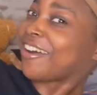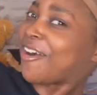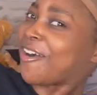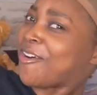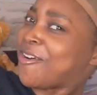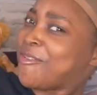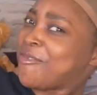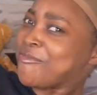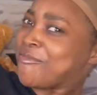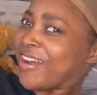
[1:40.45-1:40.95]

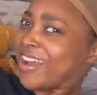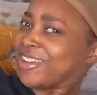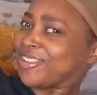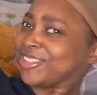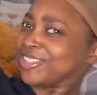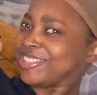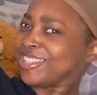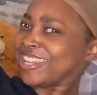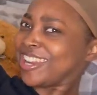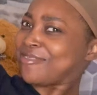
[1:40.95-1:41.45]
Oh my
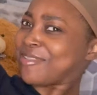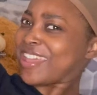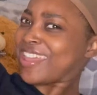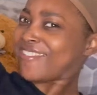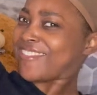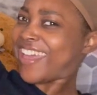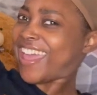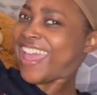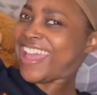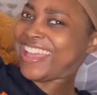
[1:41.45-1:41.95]
gosh, look at
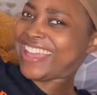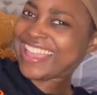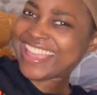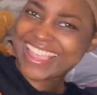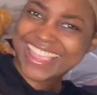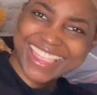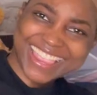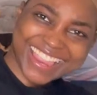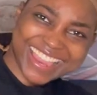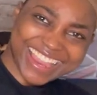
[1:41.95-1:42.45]

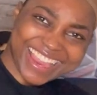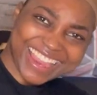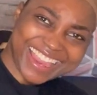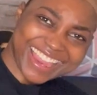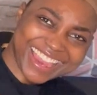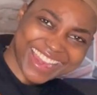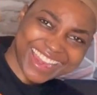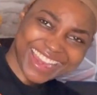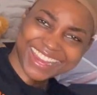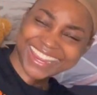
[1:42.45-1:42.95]

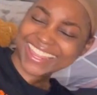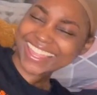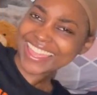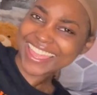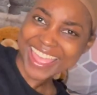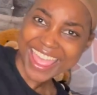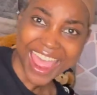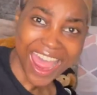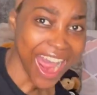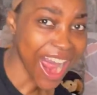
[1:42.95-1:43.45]
that way.
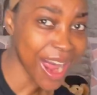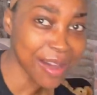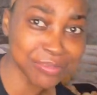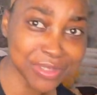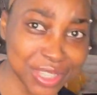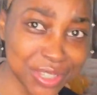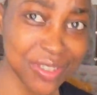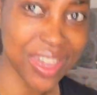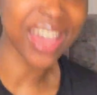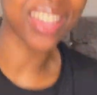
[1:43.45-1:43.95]
I'm
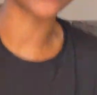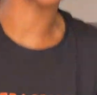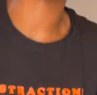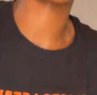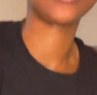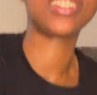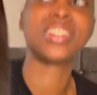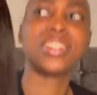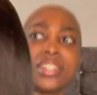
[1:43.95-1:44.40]
too gassed.